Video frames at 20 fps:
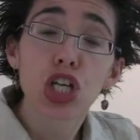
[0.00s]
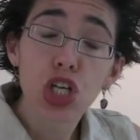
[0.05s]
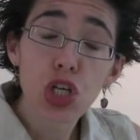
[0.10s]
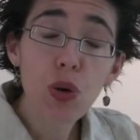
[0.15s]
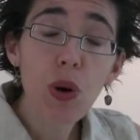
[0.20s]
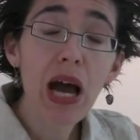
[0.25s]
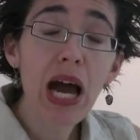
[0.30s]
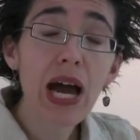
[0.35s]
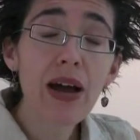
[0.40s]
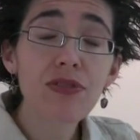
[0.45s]

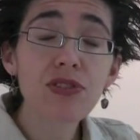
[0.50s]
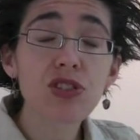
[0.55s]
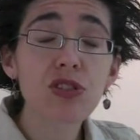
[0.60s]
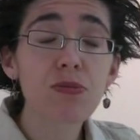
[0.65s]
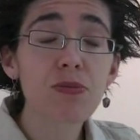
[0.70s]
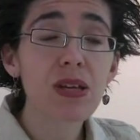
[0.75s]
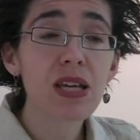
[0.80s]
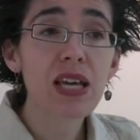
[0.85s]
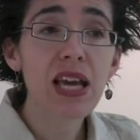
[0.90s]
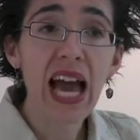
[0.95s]
you have
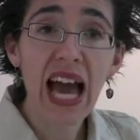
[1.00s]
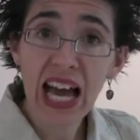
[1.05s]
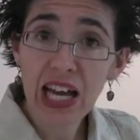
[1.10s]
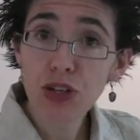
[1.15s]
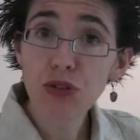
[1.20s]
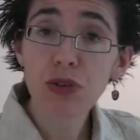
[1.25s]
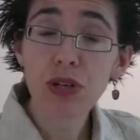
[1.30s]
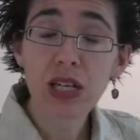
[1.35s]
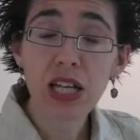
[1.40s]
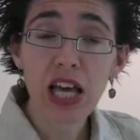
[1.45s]
to be
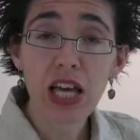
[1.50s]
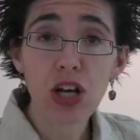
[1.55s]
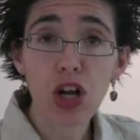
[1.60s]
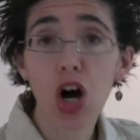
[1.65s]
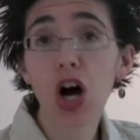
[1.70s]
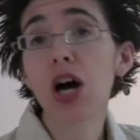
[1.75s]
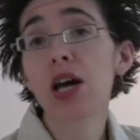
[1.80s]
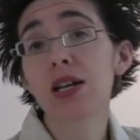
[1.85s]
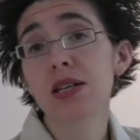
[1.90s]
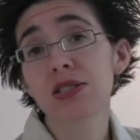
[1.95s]
accurate and
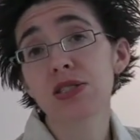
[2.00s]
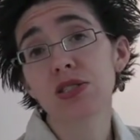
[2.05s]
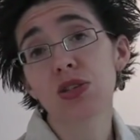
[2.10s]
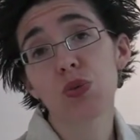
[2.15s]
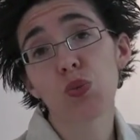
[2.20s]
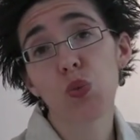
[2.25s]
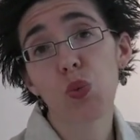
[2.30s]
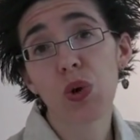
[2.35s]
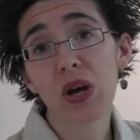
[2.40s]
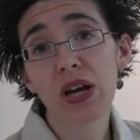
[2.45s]

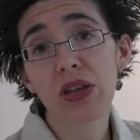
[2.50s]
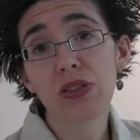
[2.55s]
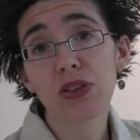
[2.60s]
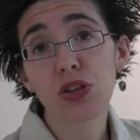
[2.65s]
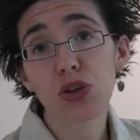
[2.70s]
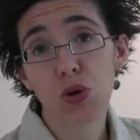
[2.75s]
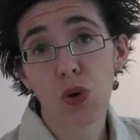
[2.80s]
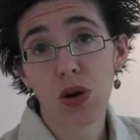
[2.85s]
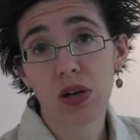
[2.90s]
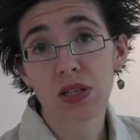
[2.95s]
honest with
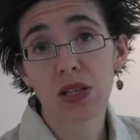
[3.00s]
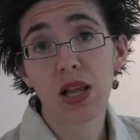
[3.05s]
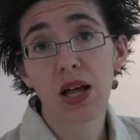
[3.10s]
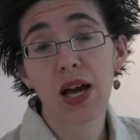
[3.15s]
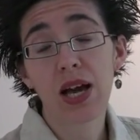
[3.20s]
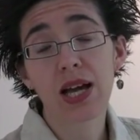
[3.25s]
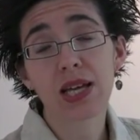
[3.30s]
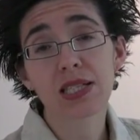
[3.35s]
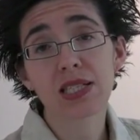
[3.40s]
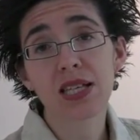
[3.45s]
your
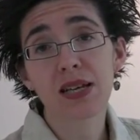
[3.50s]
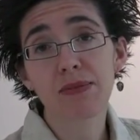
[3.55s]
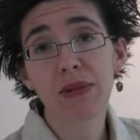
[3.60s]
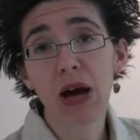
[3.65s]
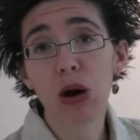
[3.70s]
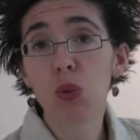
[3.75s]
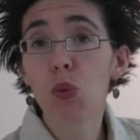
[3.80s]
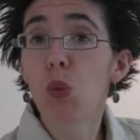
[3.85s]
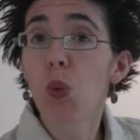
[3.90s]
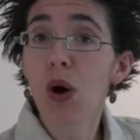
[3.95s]
clients
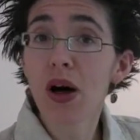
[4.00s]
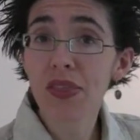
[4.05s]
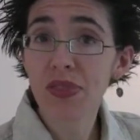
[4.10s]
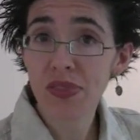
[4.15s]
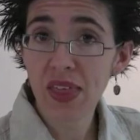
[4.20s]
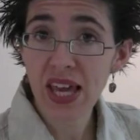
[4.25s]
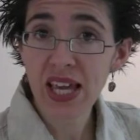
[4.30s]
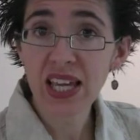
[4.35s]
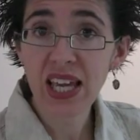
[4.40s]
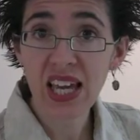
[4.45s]
about
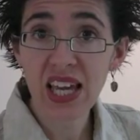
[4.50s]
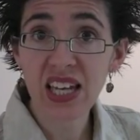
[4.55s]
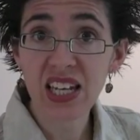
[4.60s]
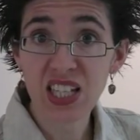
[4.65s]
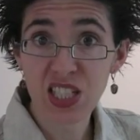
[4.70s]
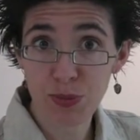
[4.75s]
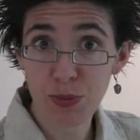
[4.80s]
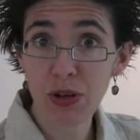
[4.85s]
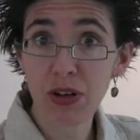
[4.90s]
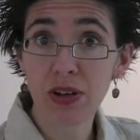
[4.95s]
what they
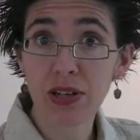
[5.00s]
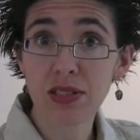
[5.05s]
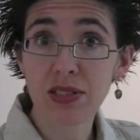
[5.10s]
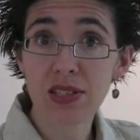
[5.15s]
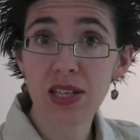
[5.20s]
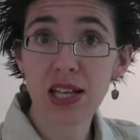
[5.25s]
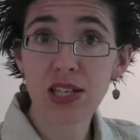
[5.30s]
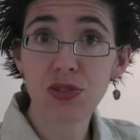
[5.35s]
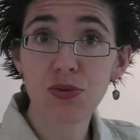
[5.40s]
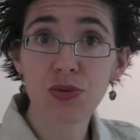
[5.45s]
can
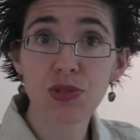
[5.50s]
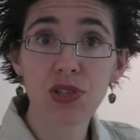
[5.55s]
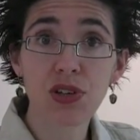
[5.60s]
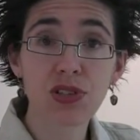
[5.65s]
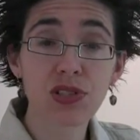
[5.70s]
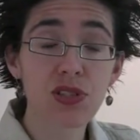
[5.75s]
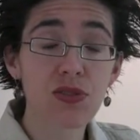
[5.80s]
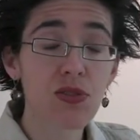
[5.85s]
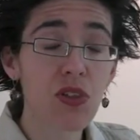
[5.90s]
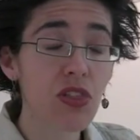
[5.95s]
experience as a
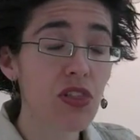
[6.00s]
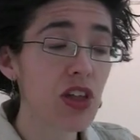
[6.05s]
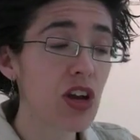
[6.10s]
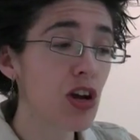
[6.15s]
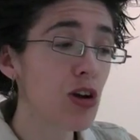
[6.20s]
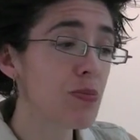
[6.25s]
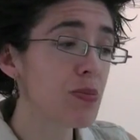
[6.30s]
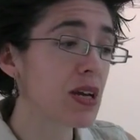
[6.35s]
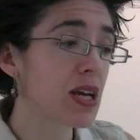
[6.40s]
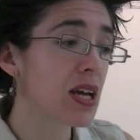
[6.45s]
result of the
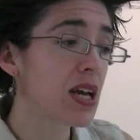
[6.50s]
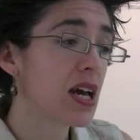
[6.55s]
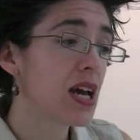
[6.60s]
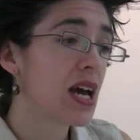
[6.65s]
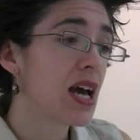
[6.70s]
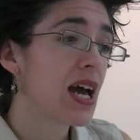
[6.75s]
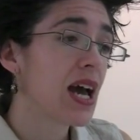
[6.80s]
therapy.